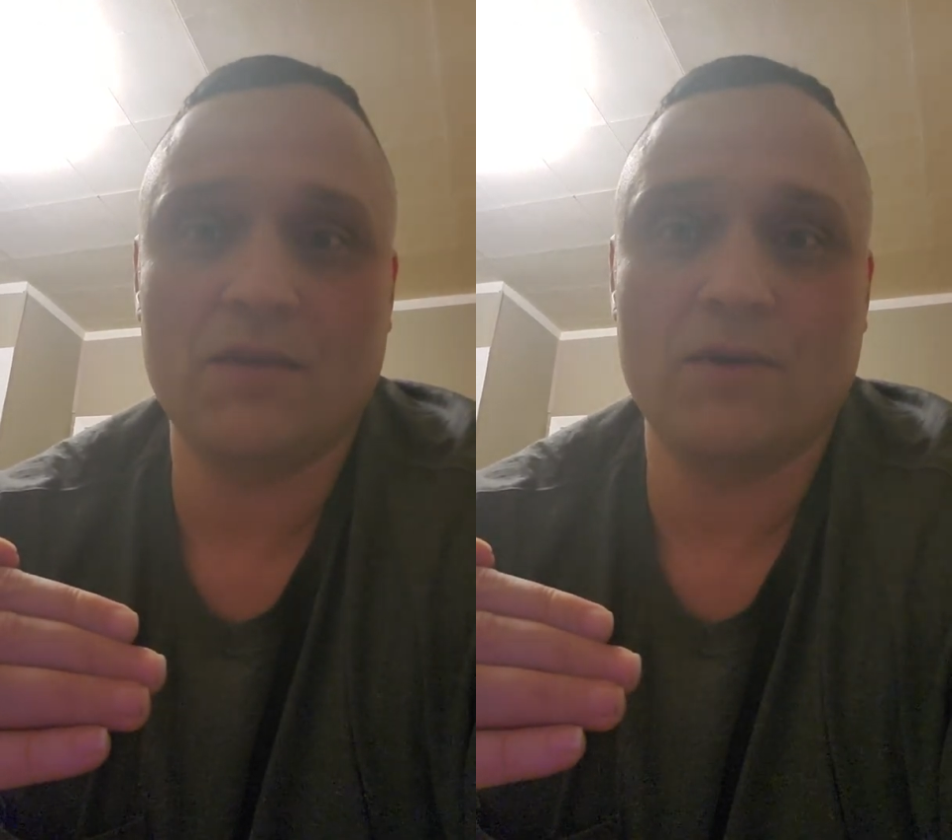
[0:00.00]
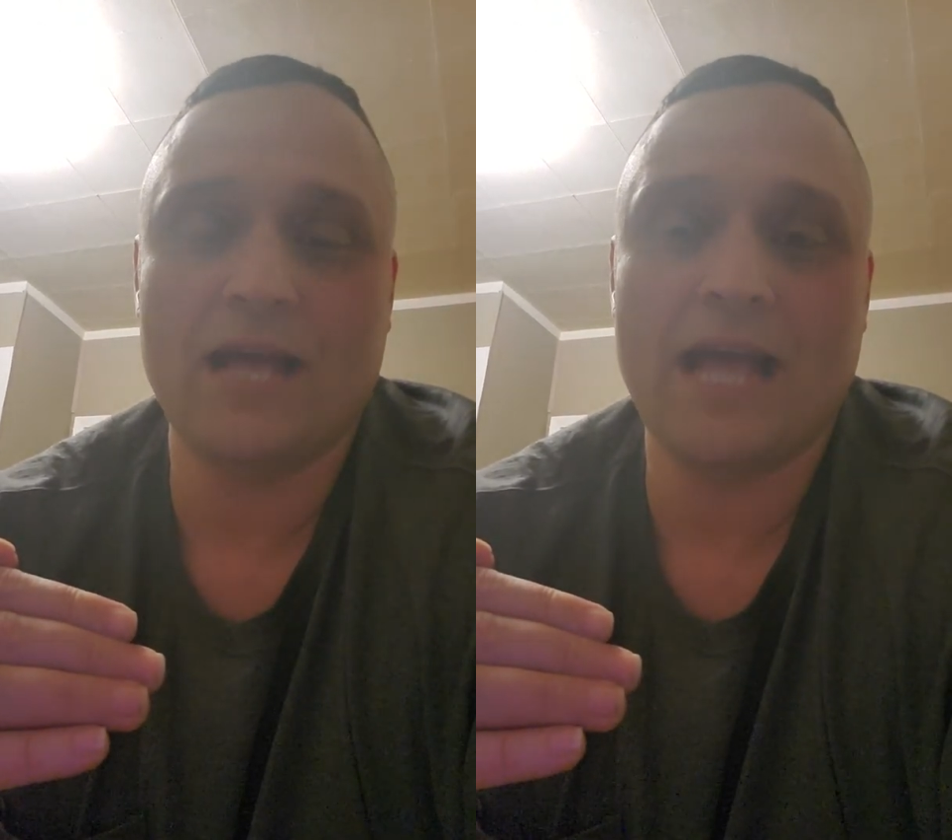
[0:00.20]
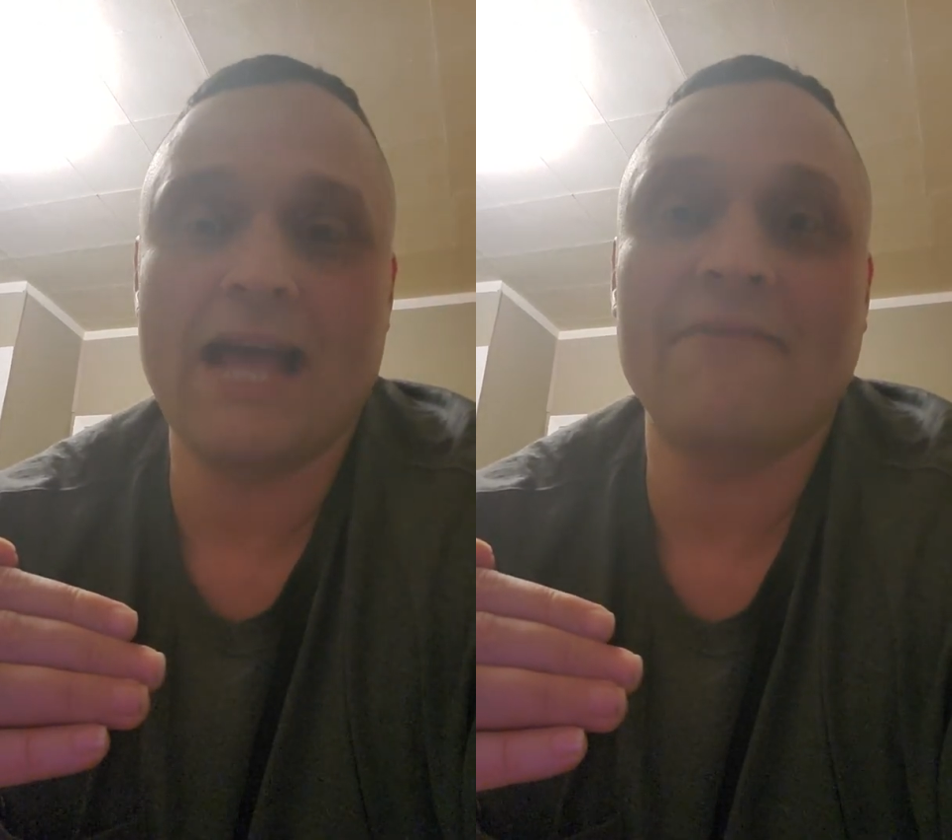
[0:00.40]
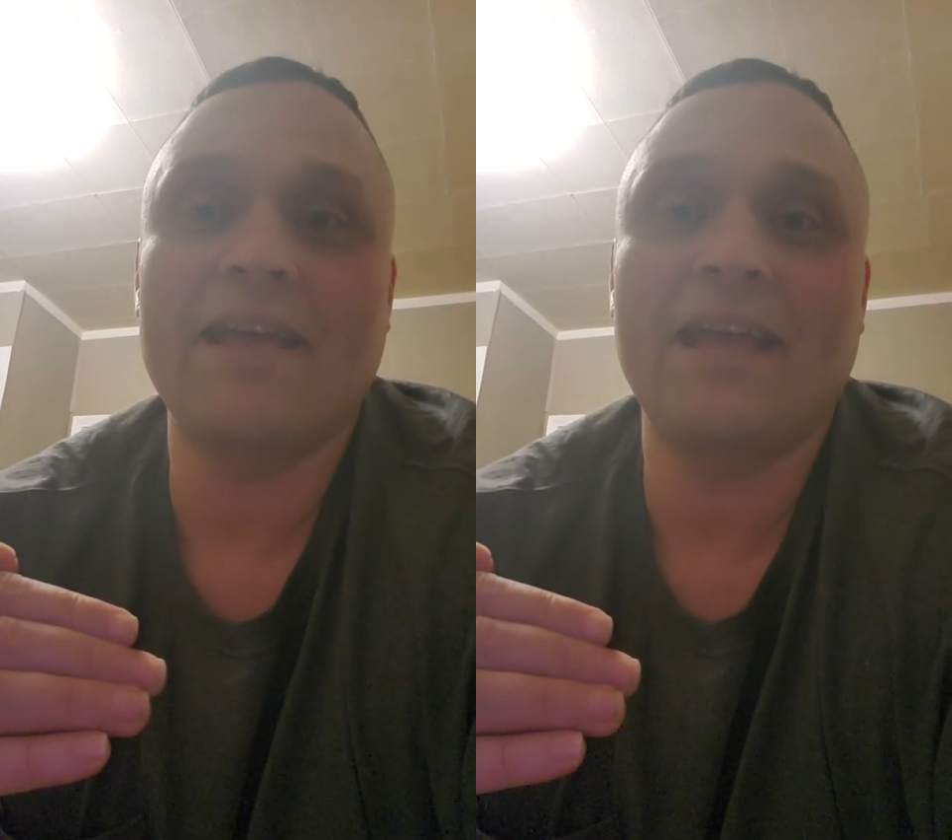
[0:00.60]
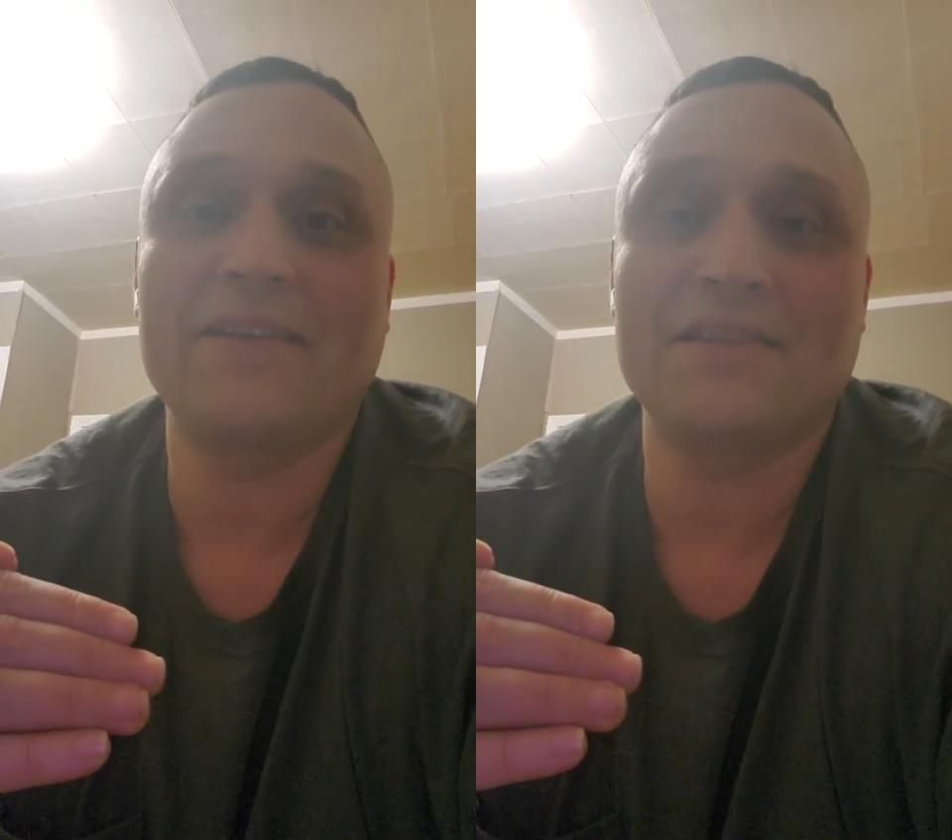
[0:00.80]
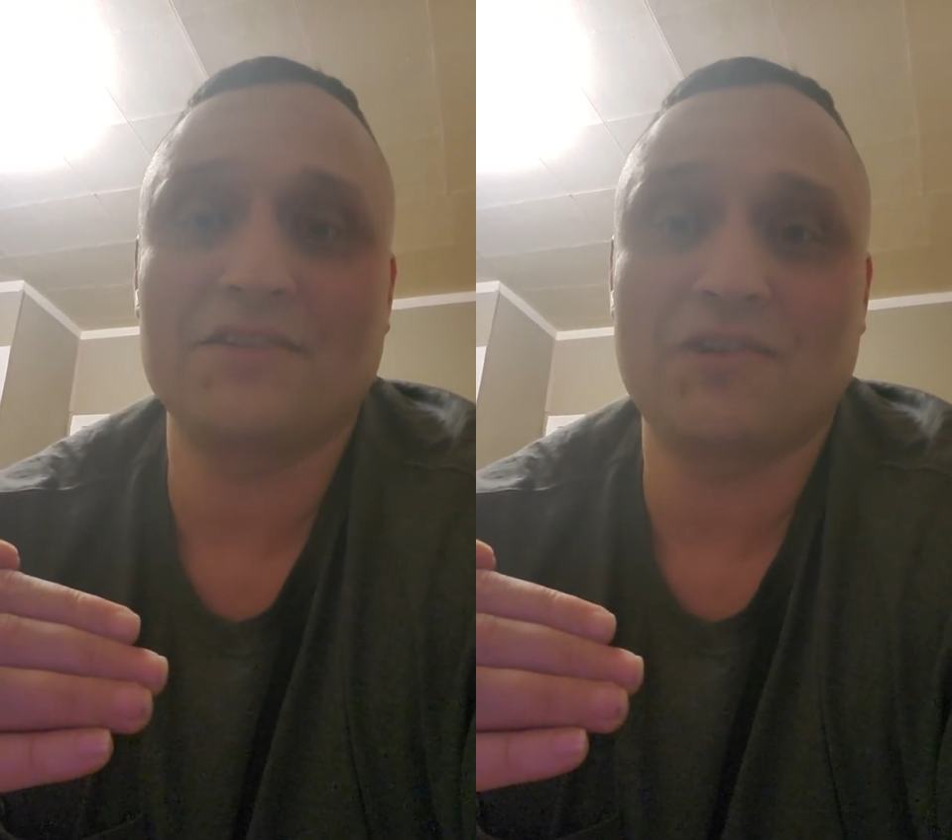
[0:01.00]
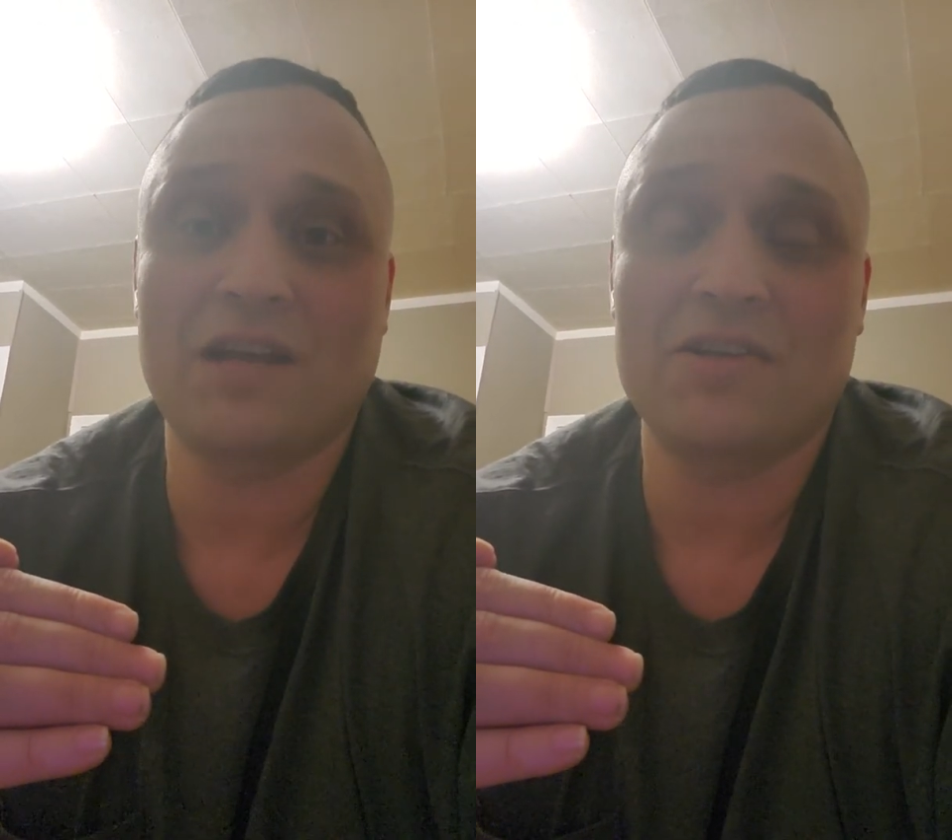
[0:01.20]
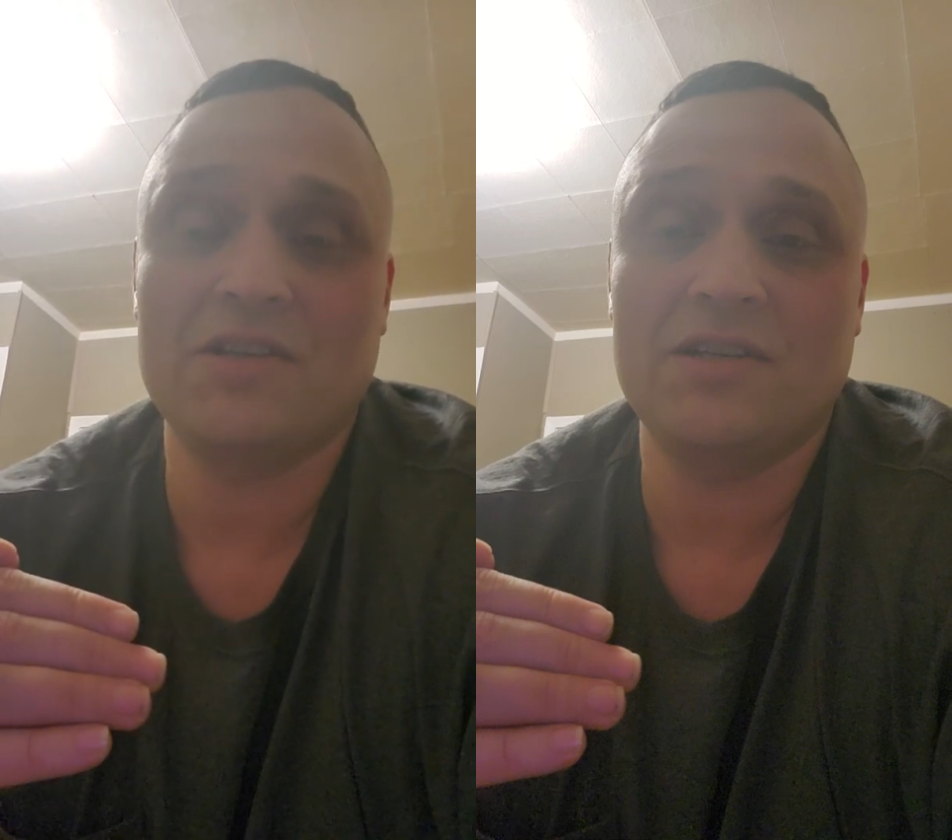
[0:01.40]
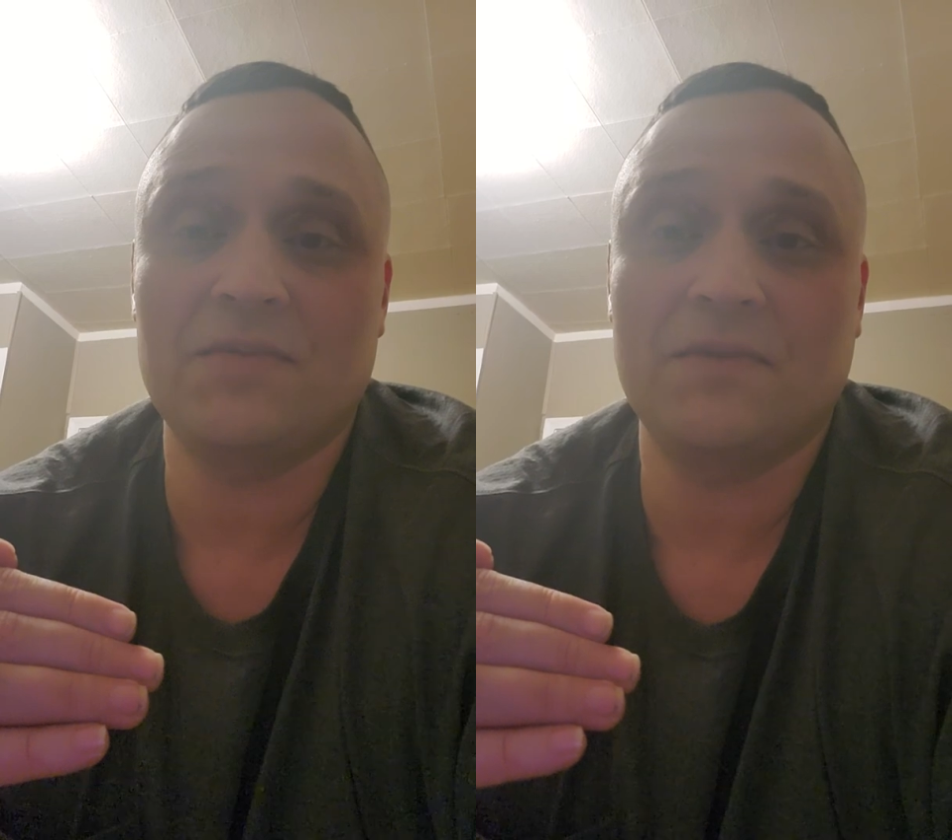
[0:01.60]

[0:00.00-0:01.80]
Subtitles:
You want to have exit strategies